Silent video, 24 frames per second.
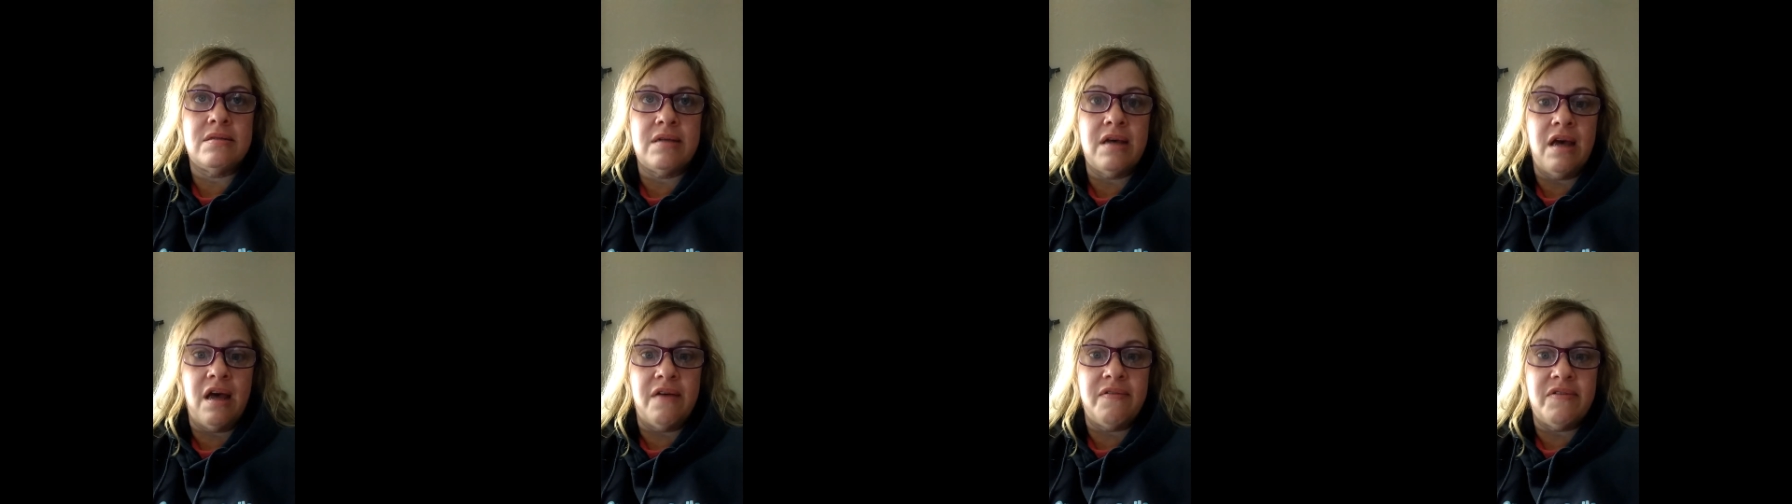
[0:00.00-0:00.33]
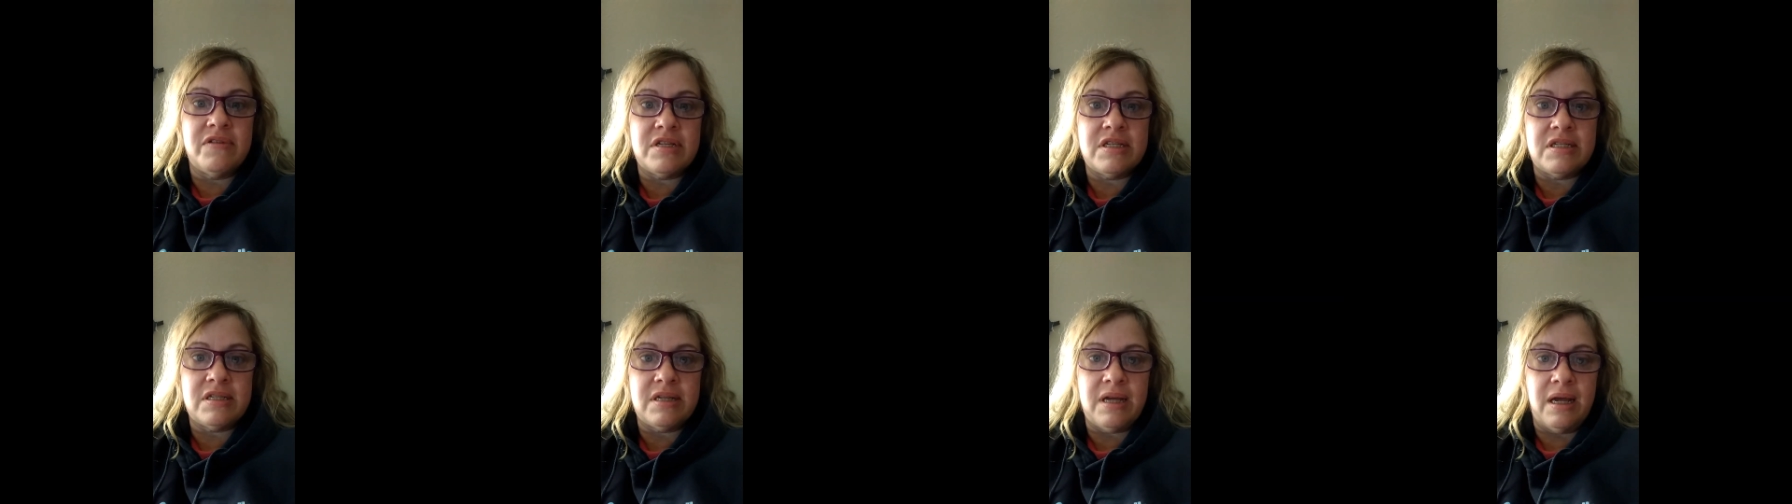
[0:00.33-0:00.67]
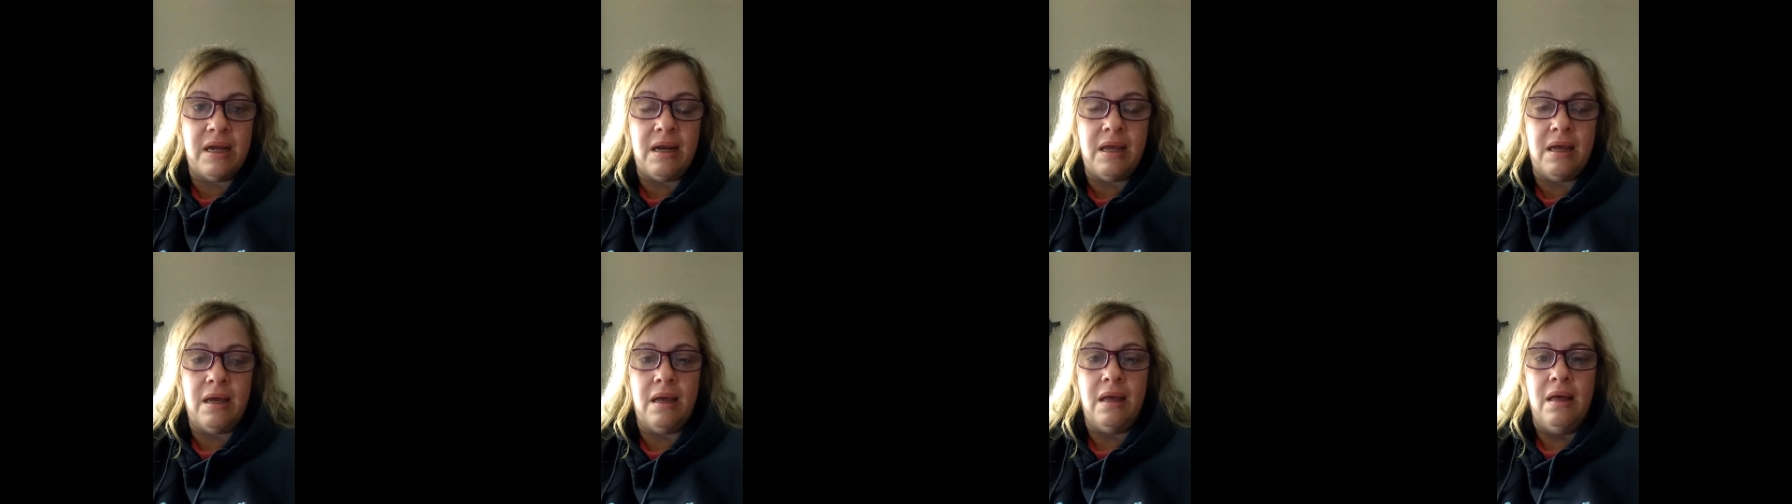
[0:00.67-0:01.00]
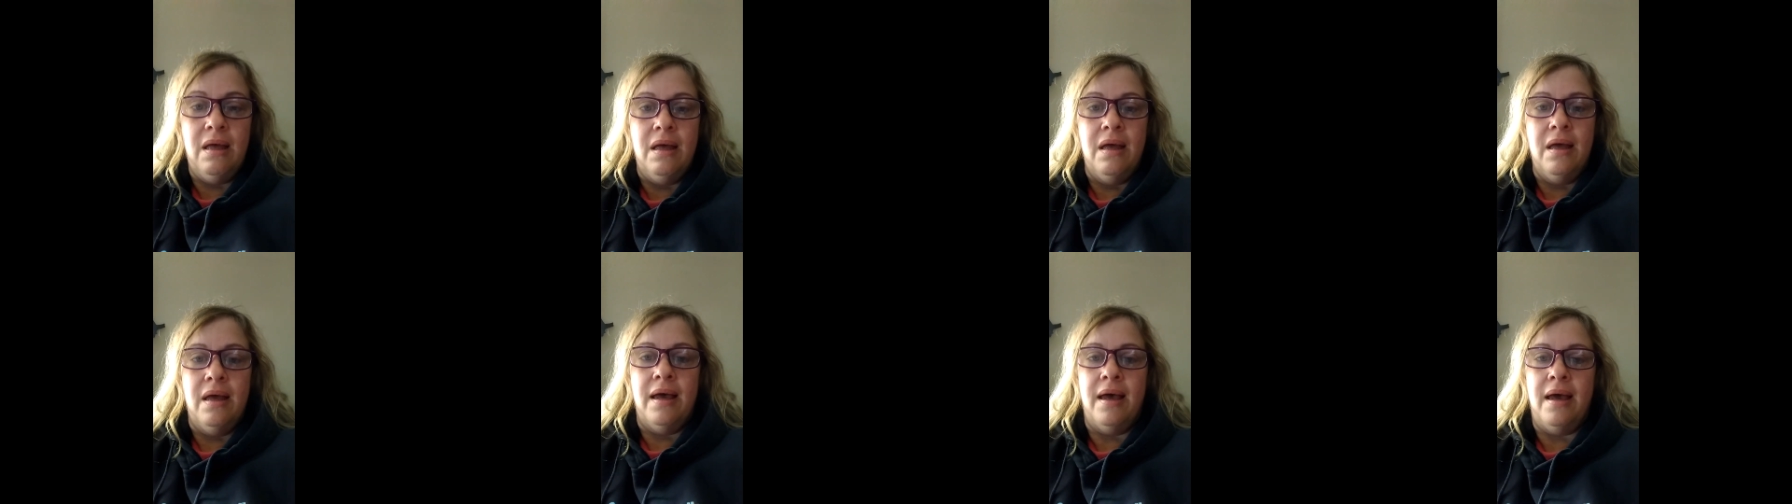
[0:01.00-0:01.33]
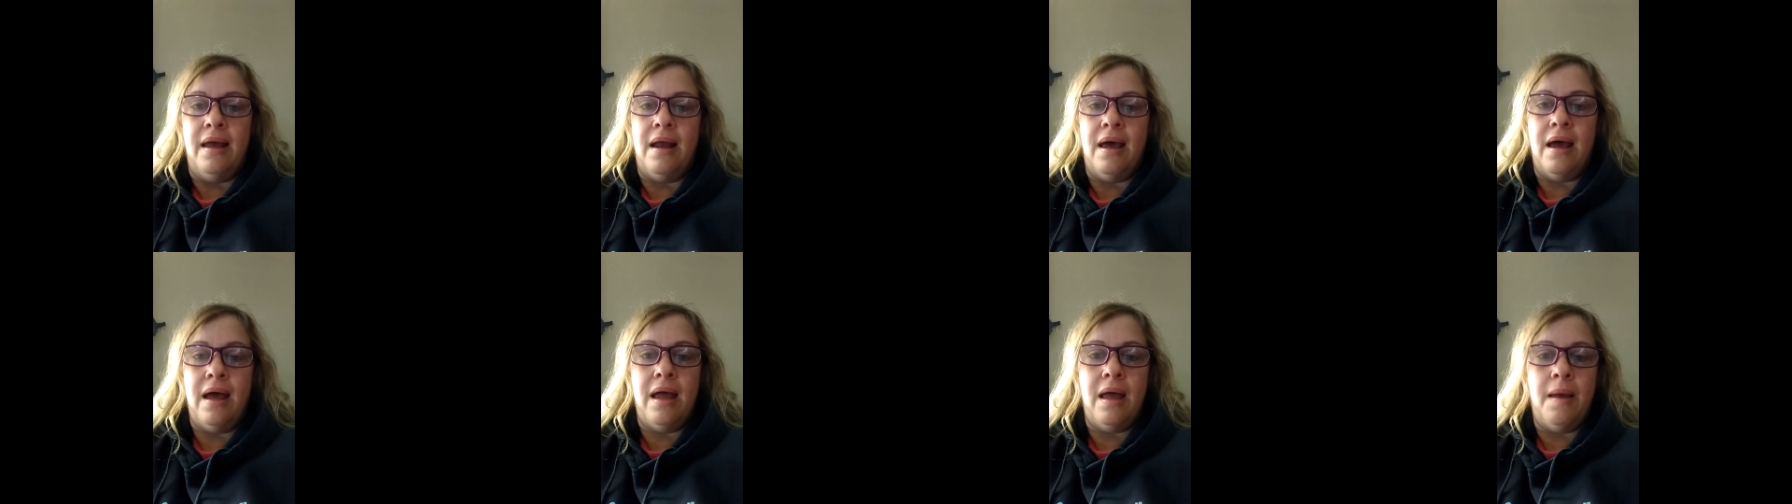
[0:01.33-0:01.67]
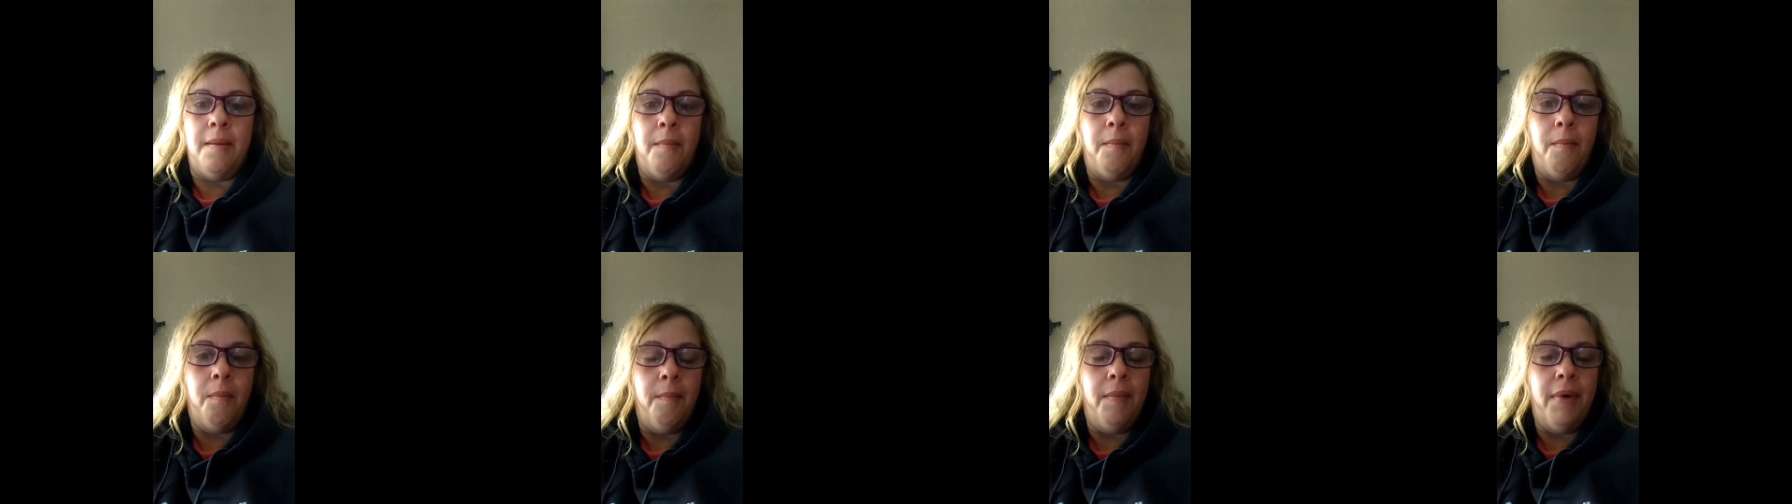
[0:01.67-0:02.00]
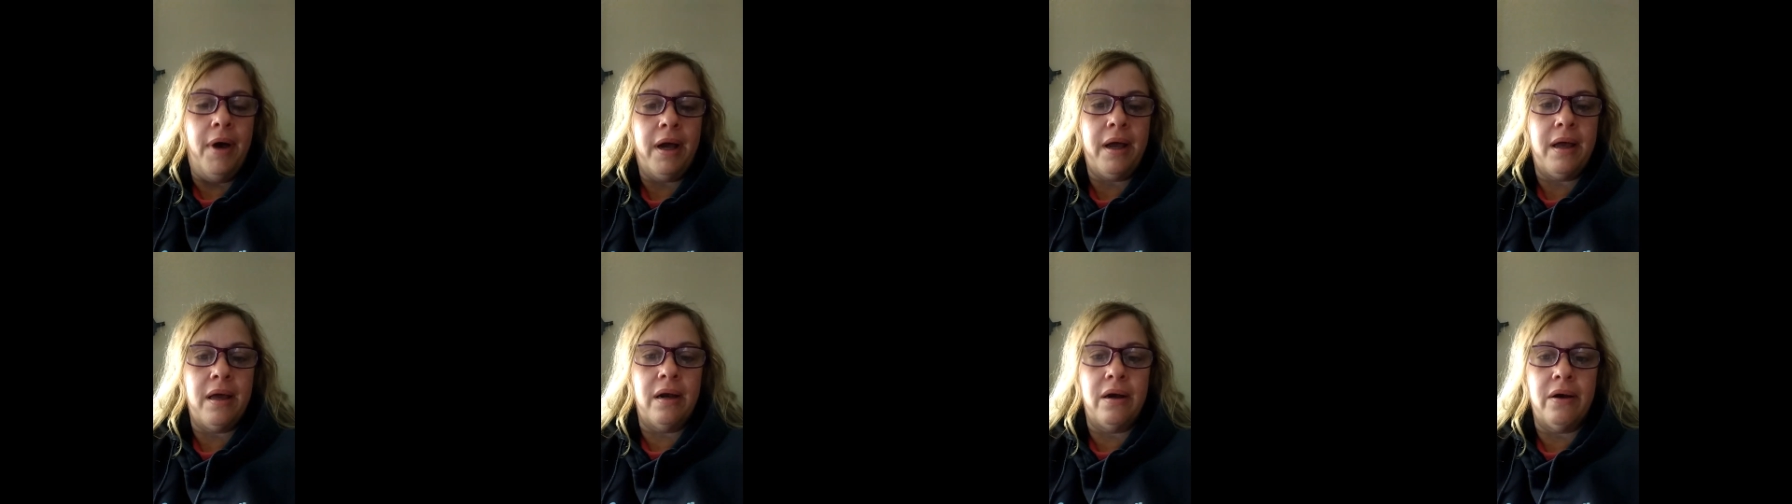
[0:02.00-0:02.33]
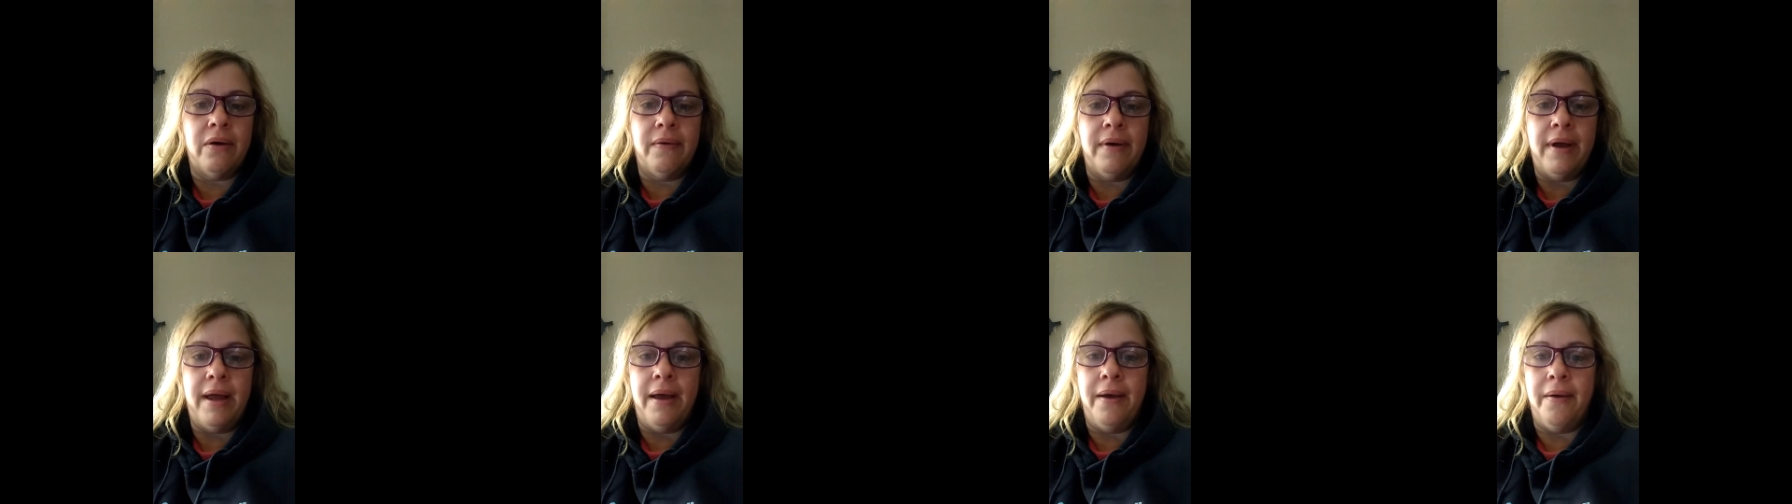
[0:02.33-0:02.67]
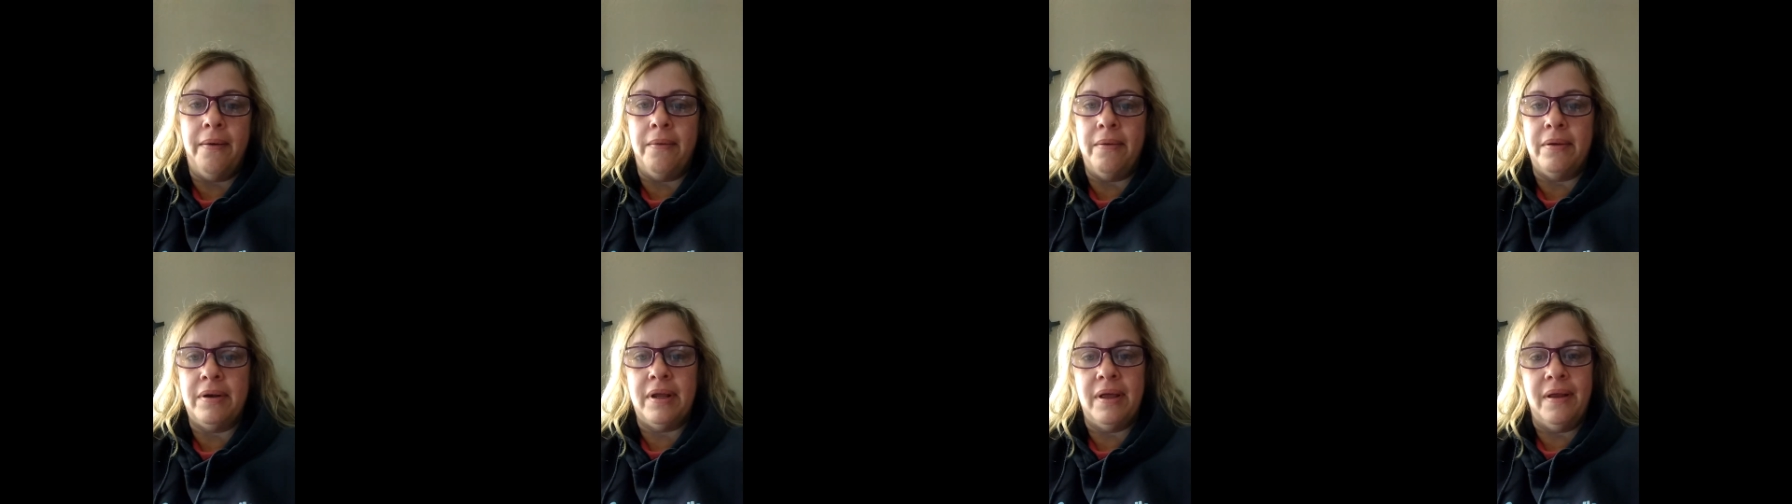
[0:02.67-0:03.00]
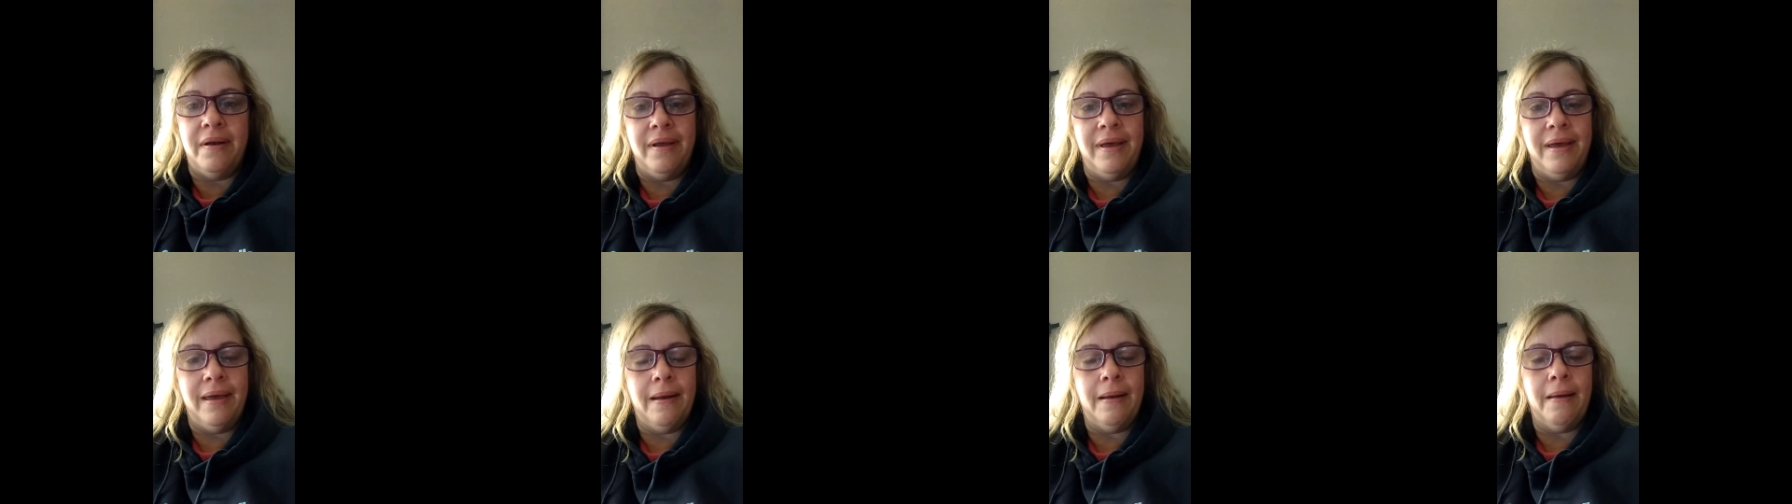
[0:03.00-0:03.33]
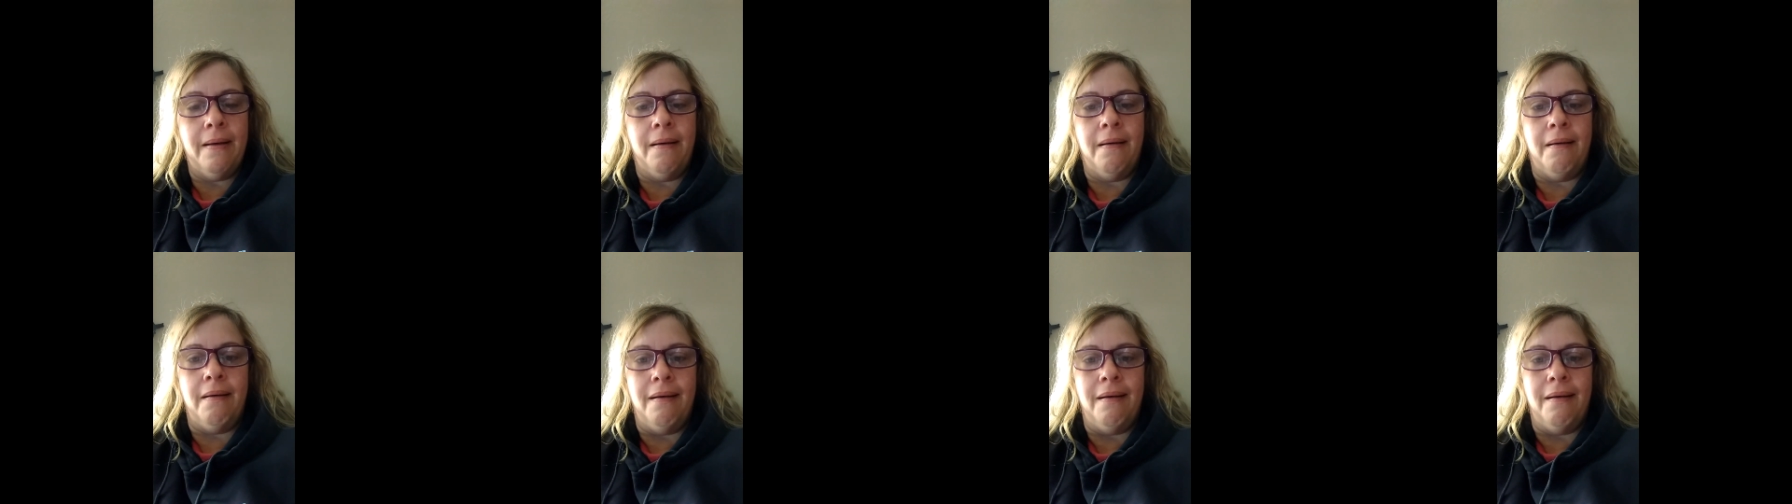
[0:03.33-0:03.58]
Devastating. And I am mucking around in it